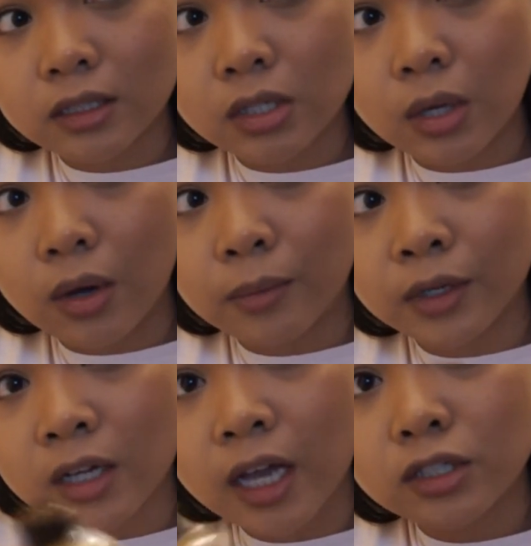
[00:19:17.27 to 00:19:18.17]
So I'm
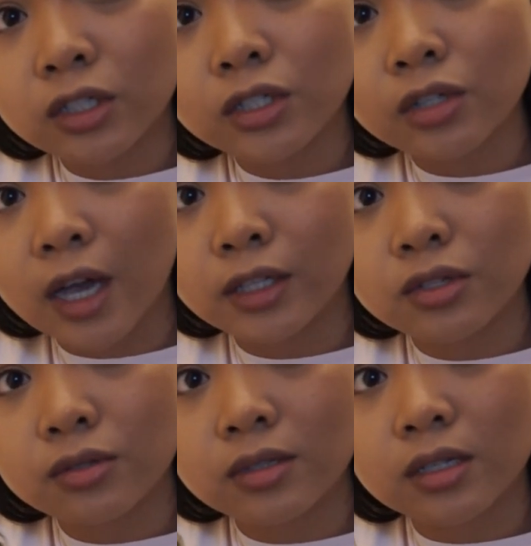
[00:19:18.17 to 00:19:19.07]
gonna actually try to
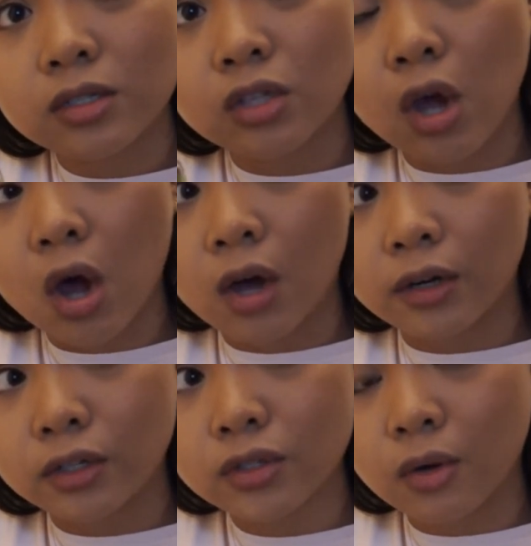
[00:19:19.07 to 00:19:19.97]
use this
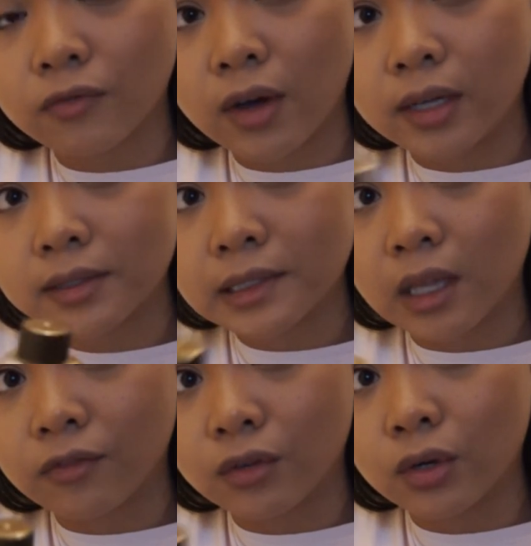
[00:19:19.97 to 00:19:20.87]
on our sofa and
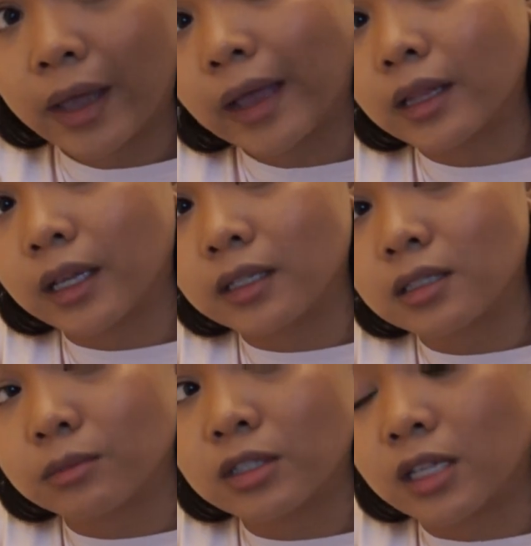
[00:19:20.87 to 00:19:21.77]
see if we'll get like
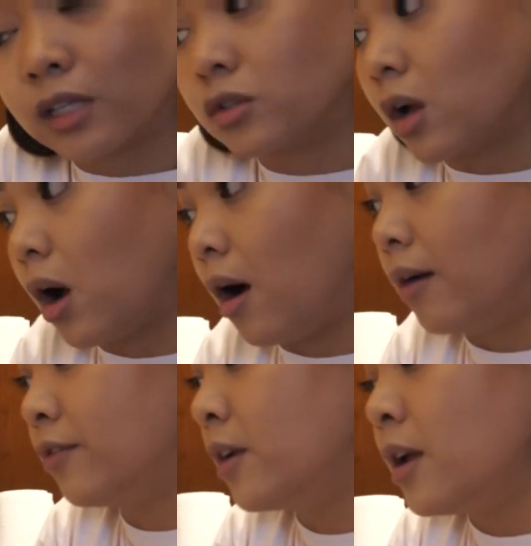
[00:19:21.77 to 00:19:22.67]
some stains
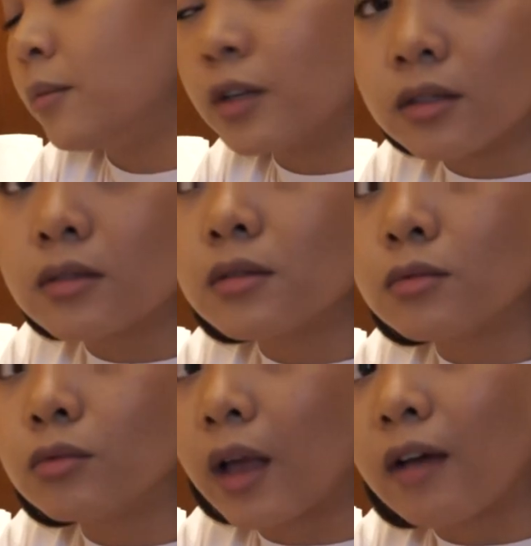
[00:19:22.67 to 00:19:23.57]
off, because
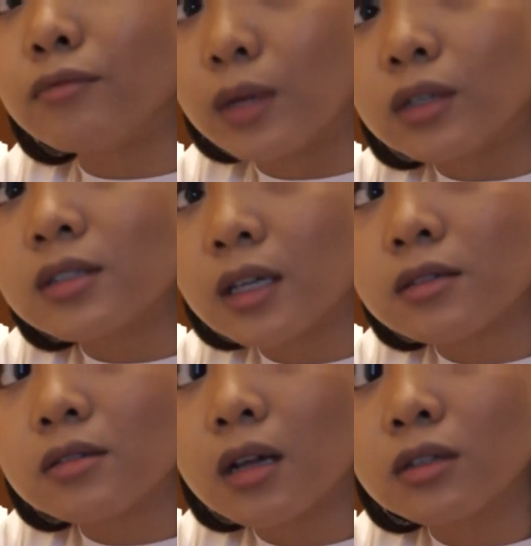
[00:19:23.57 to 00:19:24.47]
we have milk
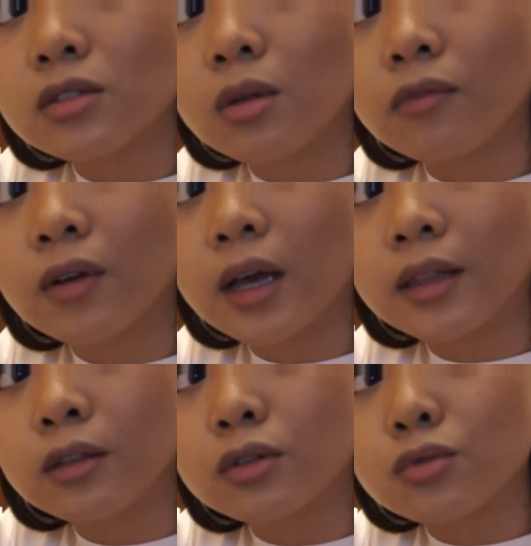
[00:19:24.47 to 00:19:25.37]
stains on the sofa. I
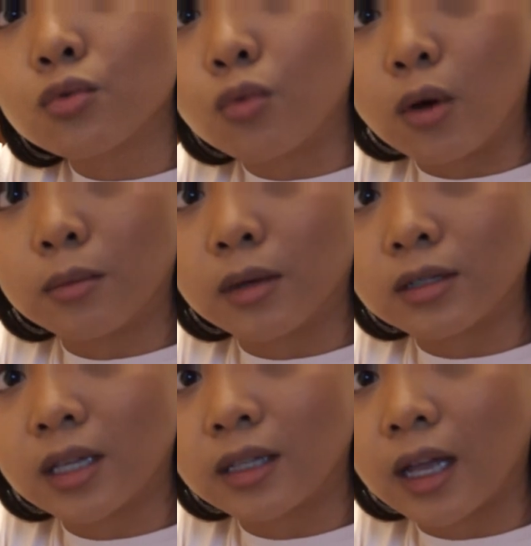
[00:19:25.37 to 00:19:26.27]
think there's one
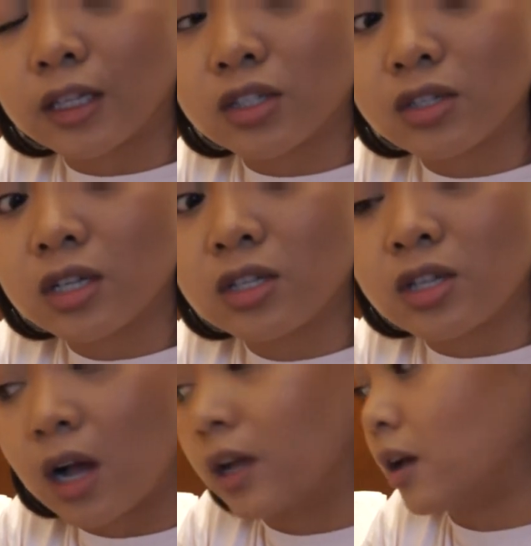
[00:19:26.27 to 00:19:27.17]
milk stain that I just could
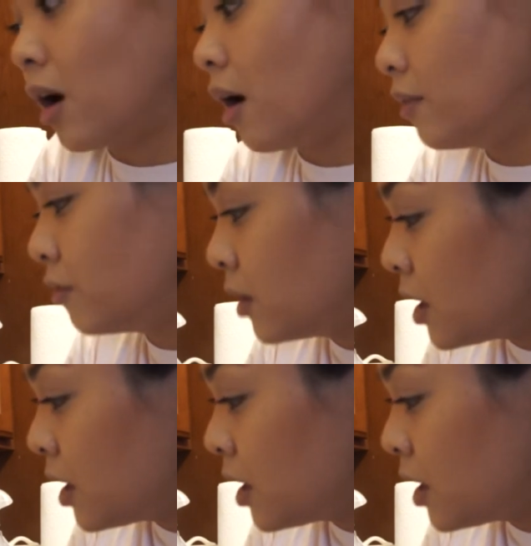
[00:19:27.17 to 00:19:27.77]
not get off.